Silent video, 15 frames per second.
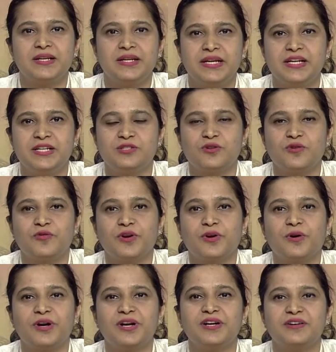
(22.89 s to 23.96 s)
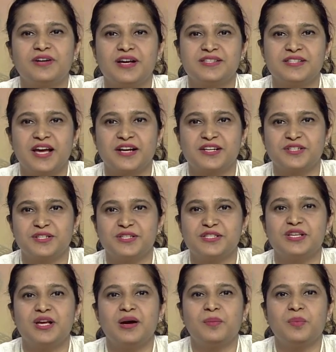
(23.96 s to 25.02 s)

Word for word: needs of recording transactions,